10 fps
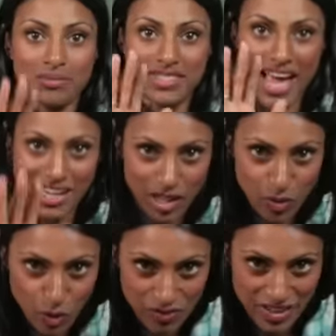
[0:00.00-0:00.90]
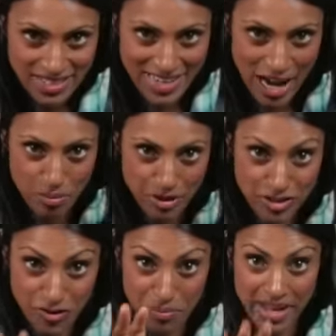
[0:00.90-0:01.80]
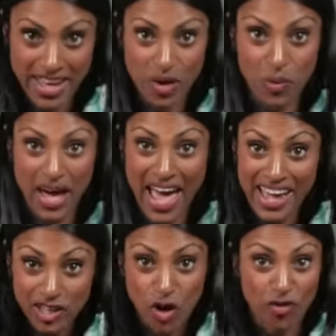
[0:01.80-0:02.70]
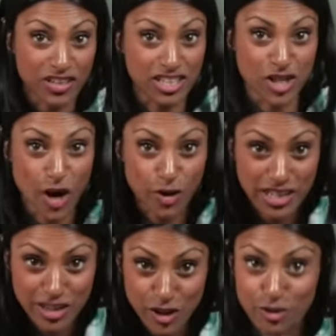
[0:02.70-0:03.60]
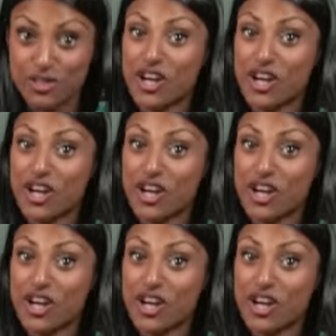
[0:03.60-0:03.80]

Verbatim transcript: I'm telling you all of this now because from here we're heading off in a totally new